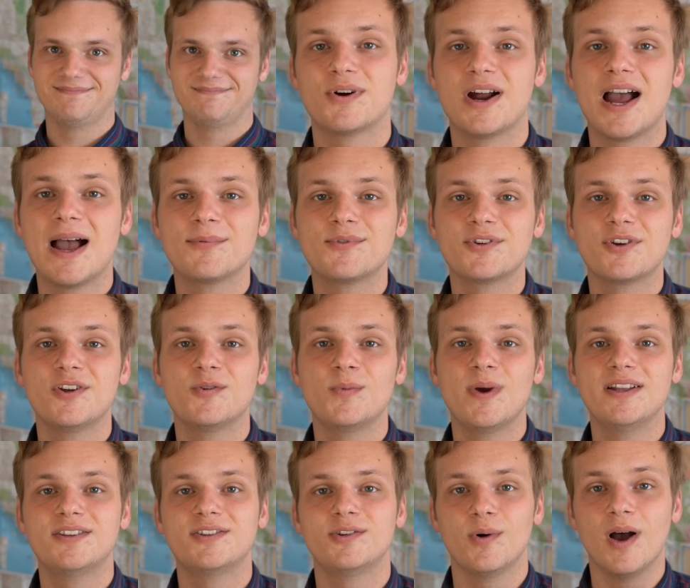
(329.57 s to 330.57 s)
Perhaps a good
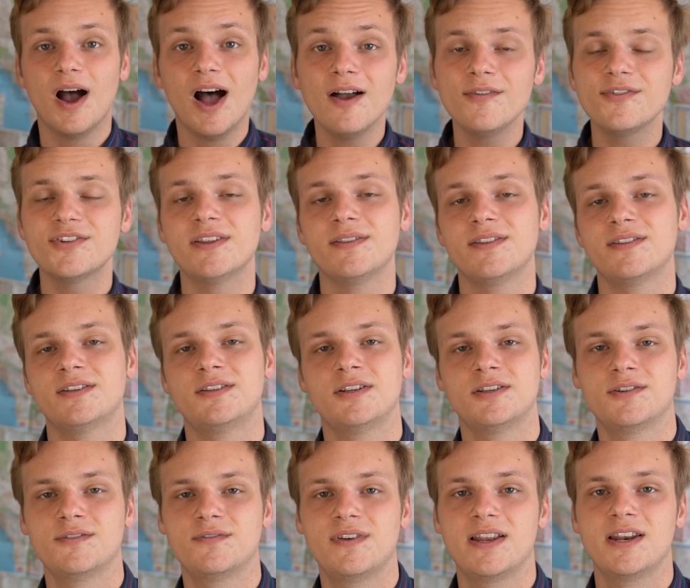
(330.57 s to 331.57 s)
way to offset this
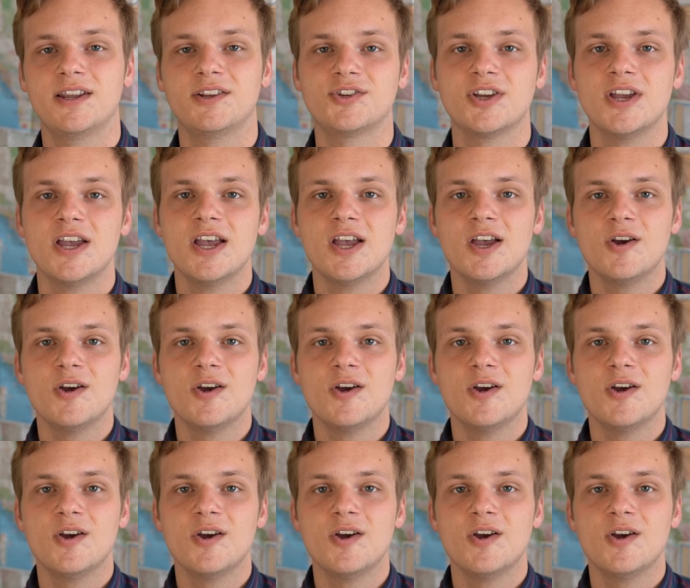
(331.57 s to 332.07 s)
disadvantage